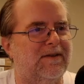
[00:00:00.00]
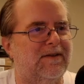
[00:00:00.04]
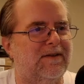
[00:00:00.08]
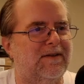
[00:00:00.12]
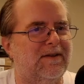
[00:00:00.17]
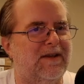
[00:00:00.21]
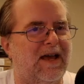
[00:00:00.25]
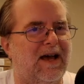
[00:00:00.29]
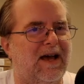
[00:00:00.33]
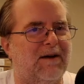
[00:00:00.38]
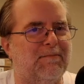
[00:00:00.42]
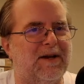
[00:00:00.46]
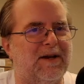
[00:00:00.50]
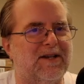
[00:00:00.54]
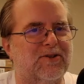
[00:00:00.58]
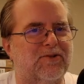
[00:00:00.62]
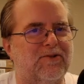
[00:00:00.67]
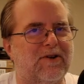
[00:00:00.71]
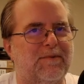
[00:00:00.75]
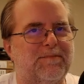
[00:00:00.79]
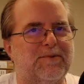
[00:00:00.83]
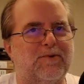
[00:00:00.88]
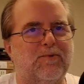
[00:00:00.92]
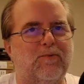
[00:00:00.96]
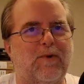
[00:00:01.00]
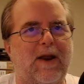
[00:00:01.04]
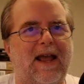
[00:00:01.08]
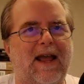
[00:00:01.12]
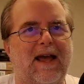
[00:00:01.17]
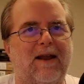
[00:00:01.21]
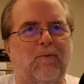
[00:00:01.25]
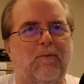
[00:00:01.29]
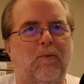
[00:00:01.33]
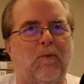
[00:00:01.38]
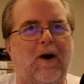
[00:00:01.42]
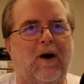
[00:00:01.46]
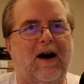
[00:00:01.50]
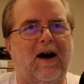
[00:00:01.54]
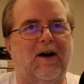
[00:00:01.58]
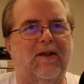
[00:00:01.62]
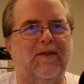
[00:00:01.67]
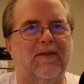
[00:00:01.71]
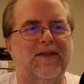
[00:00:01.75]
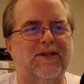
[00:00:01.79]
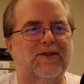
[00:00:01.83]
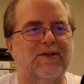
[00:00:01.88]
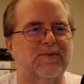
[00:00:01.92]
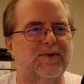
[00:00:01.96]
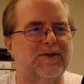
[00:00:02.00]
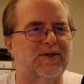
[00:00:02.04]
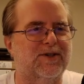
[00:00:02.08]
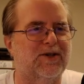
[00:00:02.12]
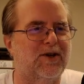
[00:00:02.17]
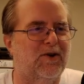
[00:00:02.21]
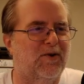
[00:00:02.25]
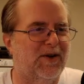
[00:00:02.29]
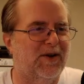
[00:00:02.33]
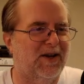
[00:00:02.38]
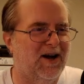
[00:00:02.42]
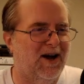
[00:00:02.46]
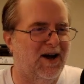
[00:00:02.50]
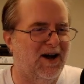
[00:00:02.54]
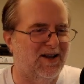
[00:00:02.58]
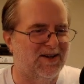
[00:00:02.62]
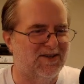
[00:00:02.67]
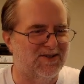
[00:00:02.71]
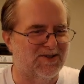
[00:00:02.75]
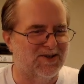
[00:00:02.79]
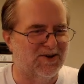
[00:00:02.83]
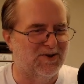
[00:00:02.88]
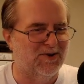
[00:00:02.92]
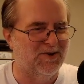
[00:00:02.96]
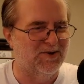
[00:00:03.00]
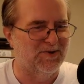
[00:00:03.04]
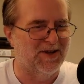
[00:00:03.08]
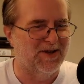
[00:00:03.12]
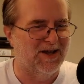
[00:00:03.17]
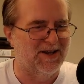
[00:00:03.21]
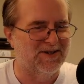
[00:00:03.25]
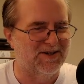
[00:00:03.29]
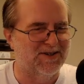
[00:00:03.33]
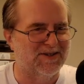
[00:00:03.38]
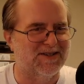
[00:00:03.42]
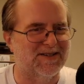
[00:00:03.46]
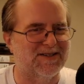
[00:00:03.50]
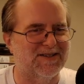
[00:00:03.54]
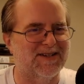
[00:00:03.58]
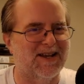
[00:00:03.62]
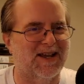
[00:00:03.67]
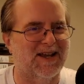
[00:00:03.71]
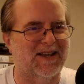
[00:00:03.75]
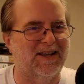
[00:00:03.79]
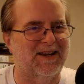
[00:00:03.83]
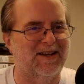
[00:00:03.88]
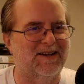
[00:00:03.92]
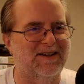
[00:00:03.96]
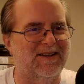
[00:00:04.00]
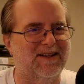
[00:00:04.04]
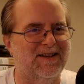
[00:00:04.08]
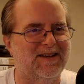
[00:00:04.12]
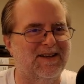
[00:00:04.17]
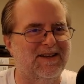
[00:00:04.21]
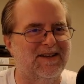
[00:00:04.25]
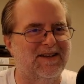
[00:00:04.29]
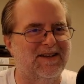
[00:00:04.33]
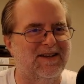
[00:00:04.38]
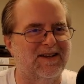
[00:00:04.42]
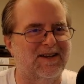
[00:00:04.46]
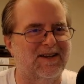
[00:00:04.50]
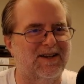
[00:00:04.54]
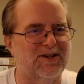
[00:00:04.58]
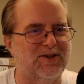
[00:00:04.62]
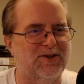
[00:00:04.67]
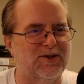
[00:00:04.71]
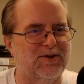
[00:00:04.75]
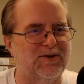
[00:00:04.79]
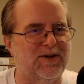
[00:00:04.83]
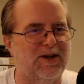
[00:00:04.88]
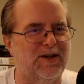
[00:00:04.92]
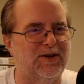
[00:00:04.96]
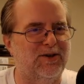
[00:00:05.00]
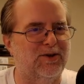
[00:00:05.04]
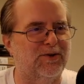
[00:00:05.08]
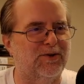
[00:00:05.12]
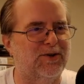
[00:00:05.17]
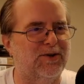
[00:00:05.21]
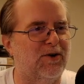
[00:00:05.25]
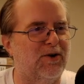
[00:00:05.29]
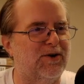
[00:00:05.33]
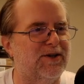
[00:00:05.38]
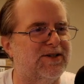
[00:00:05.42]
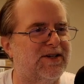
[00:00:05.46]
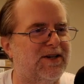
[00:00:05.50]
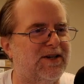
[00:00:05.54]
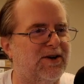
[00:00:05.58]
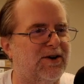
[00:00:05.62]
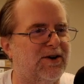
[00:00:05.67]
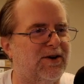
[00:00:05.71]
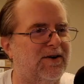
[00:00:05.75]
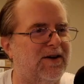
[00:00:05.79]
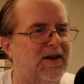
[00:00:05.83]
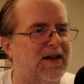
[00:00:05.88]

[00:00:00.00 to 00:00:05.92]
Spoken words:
yeah, my script ran while this was going on. So hold on just a second. Because you'll notice here,